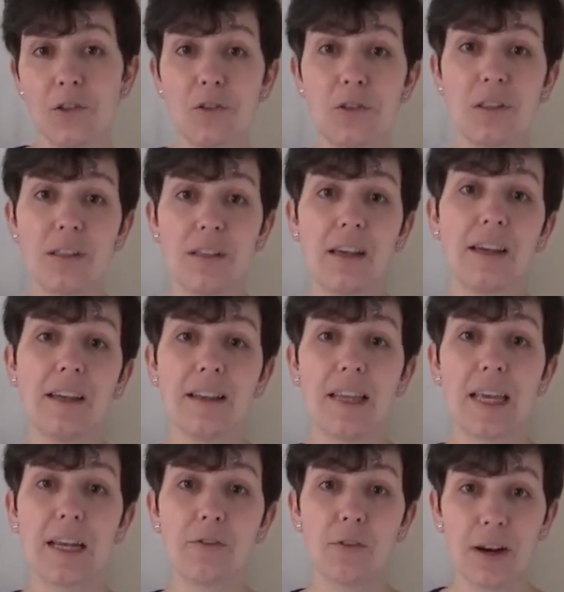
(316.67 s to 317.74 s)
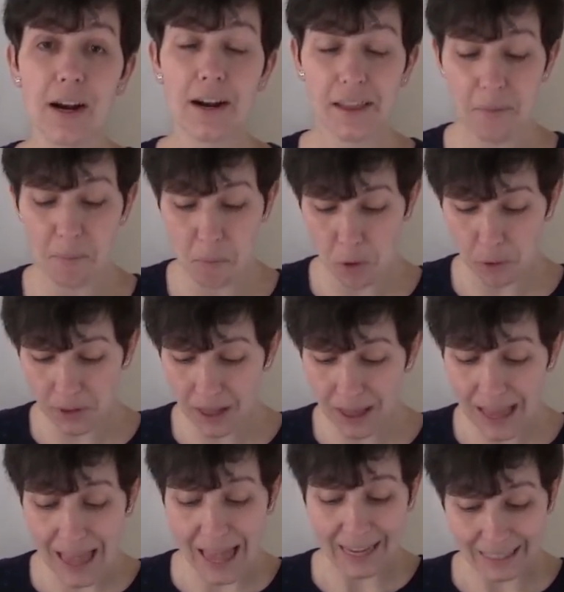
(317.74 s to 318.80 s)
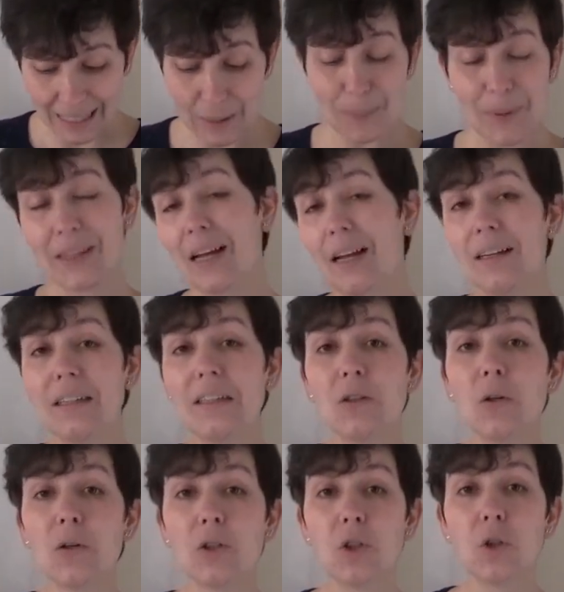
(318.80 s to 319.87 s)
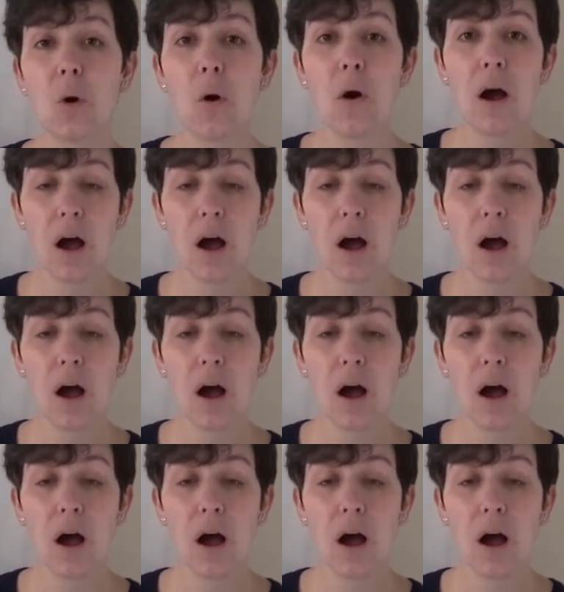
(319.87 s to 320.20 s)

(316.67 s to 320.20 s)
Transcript: using in the Ricardan model. Capital is also